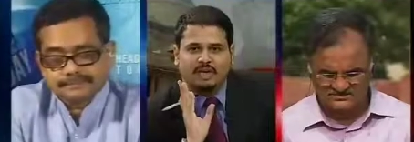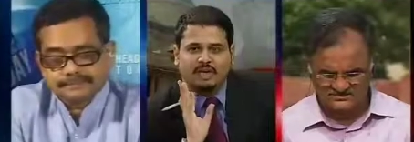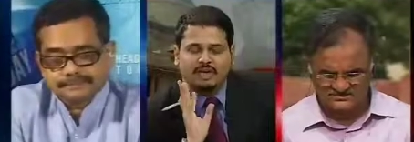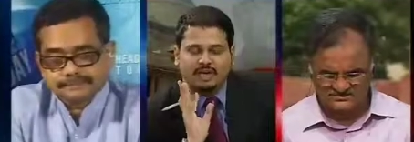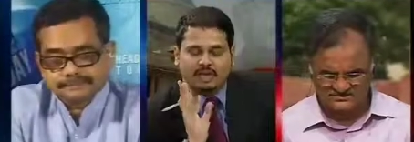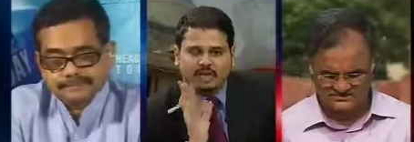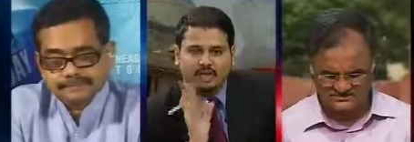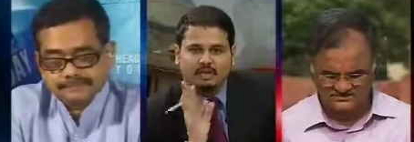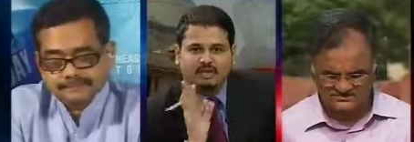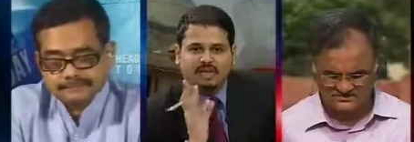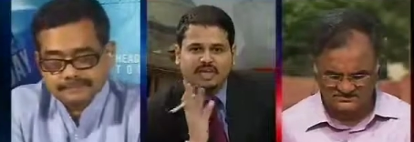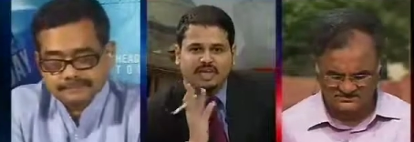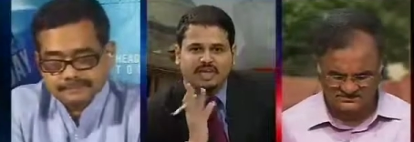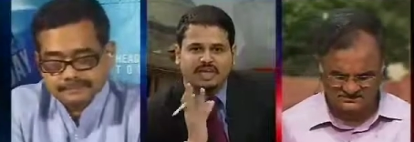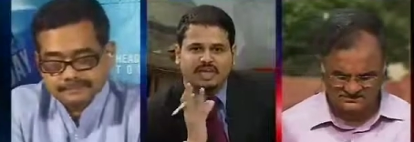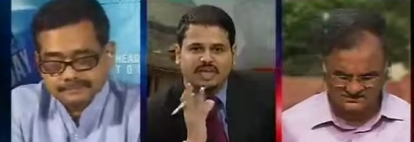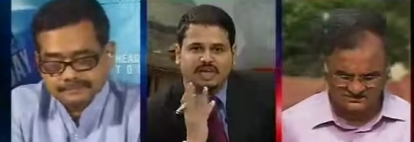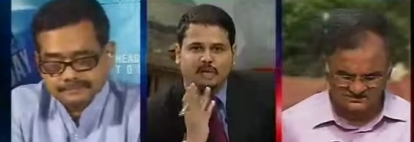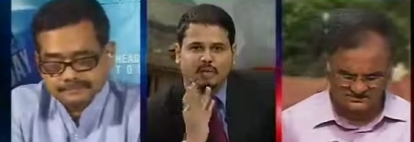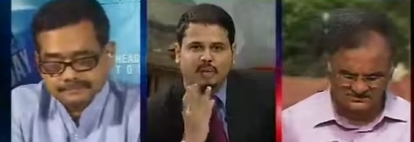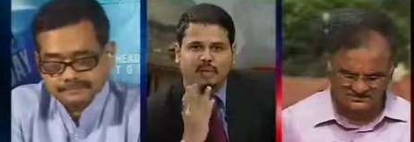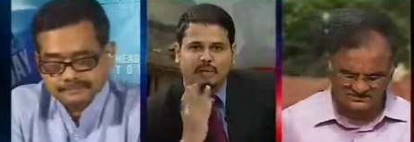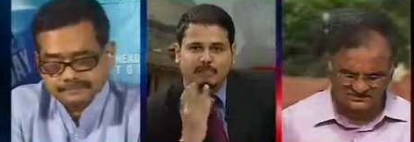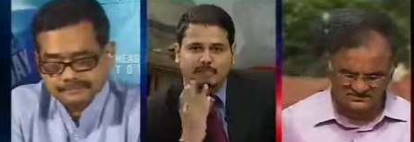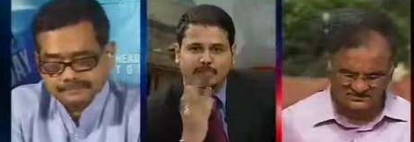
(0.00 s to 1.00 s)
Speaker 1: Do you think he
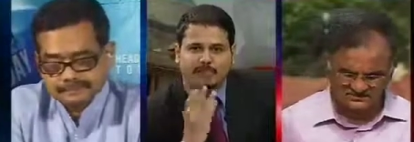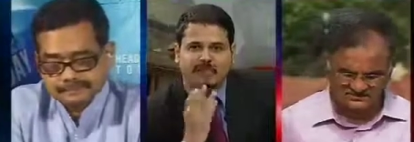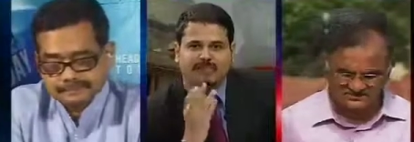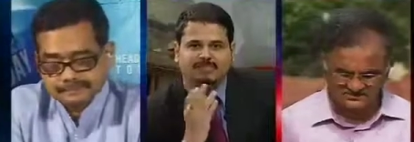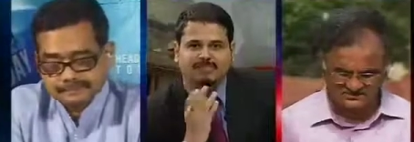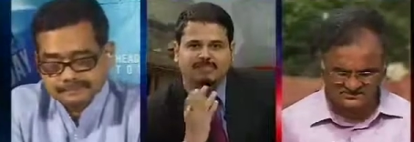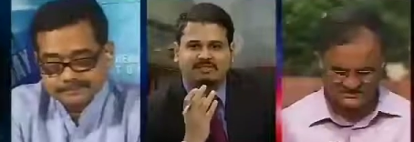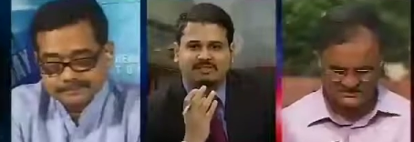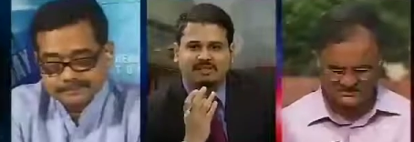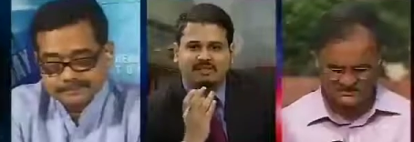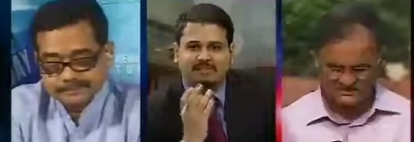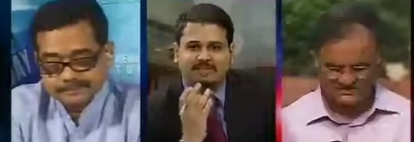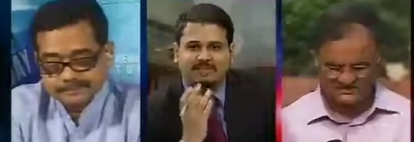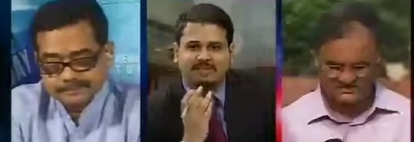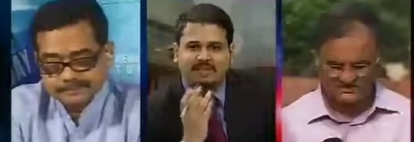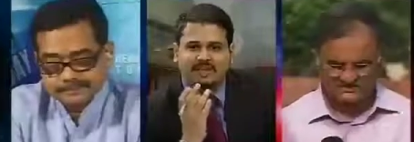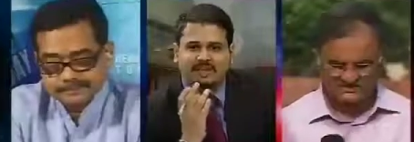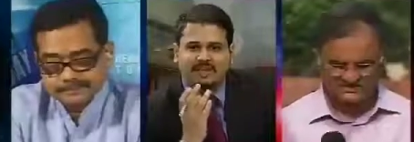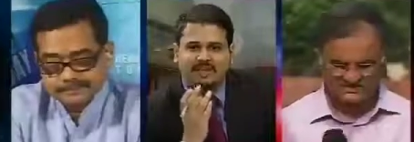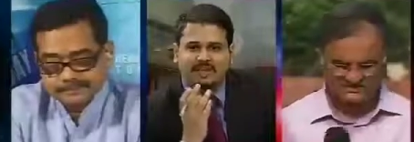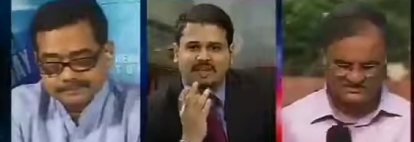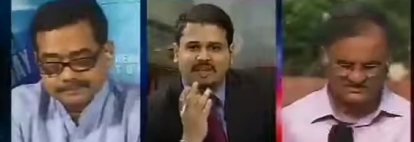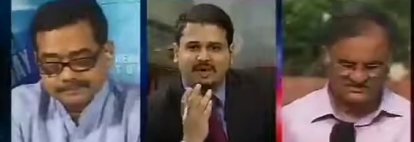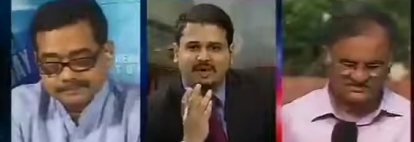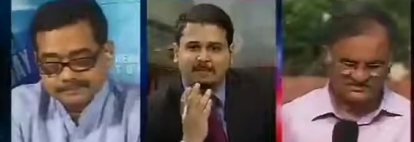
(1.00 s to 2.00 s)
will miss,
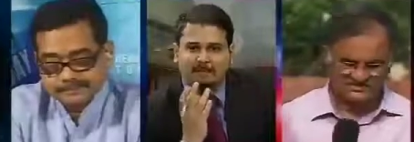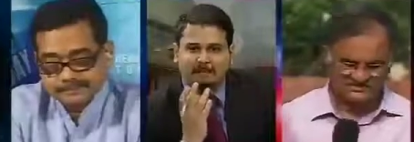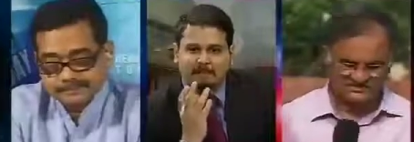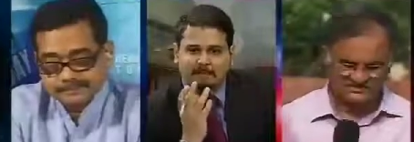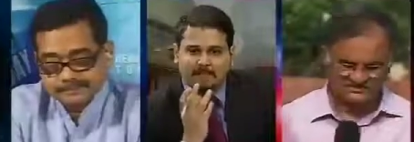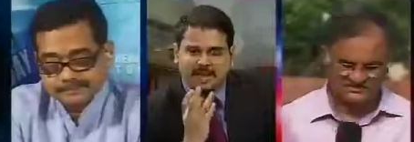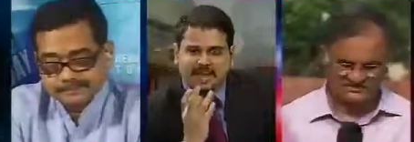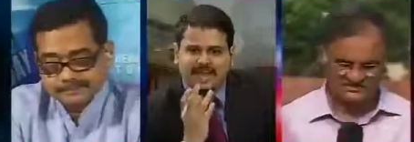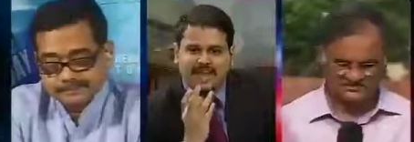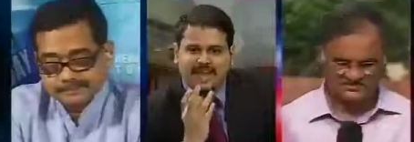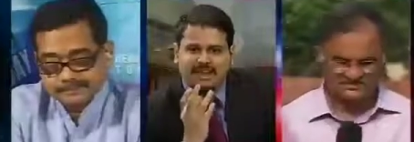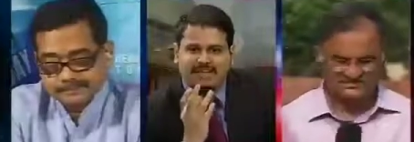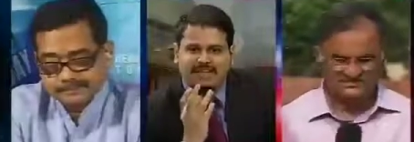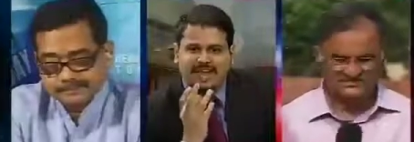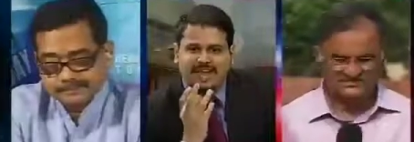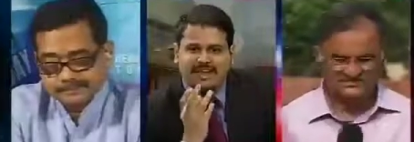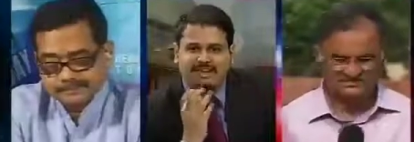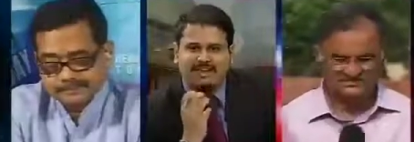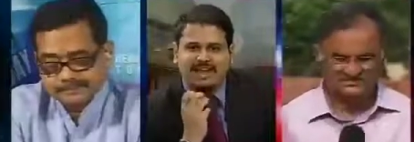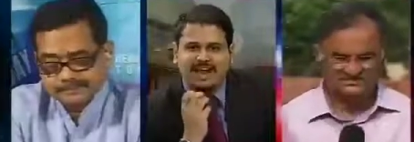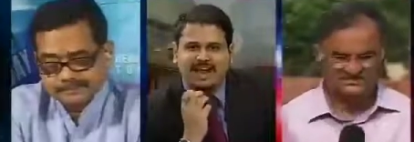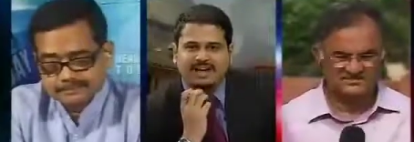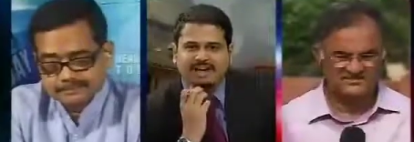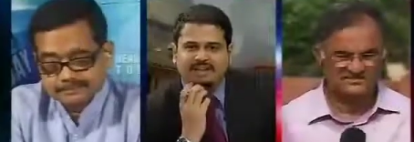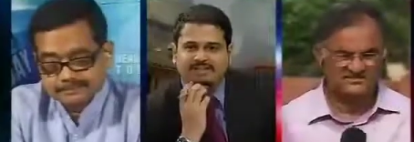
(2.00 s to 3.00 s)
you know, being
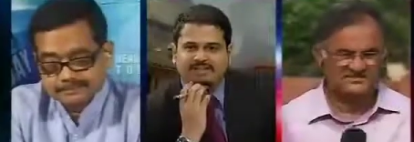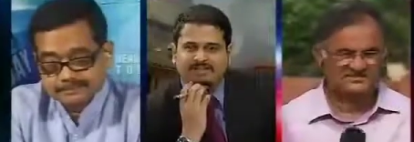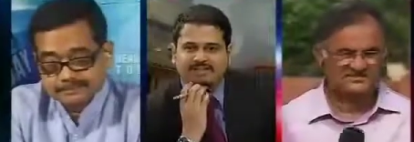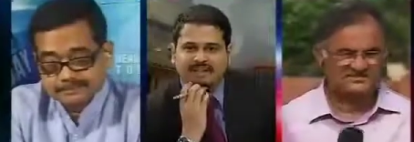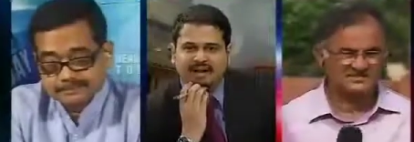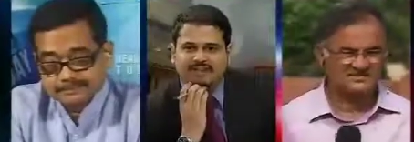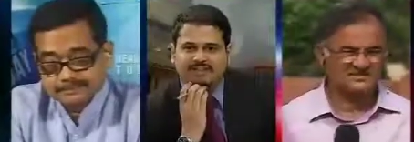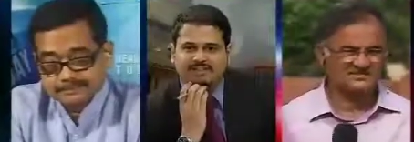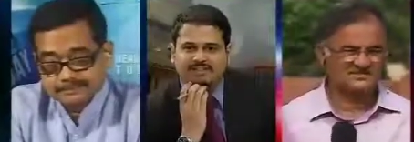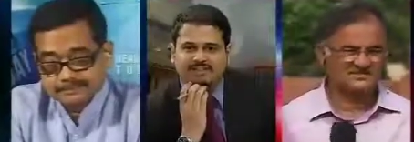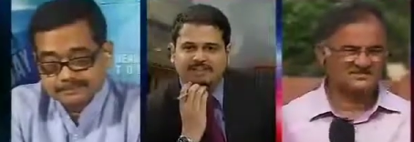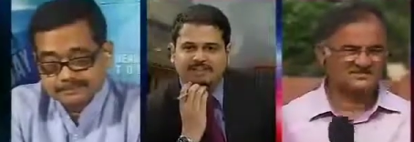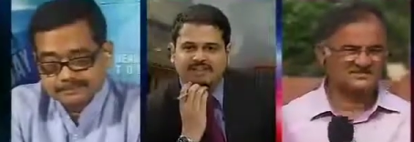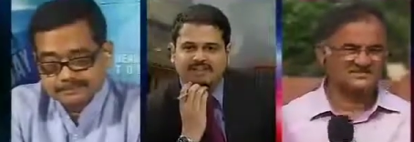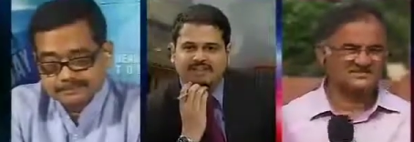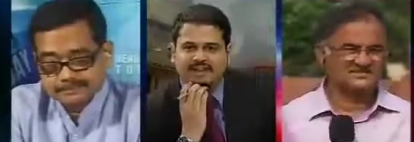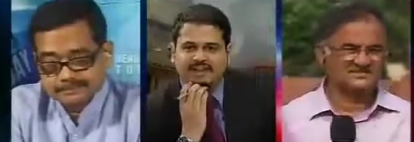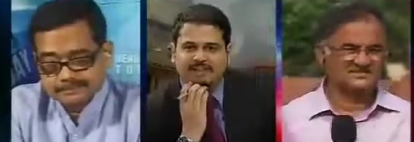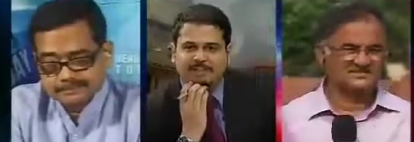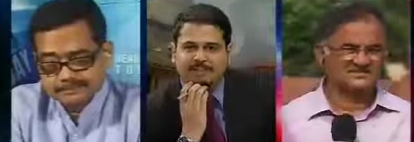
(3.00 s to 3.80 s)
that kind of person?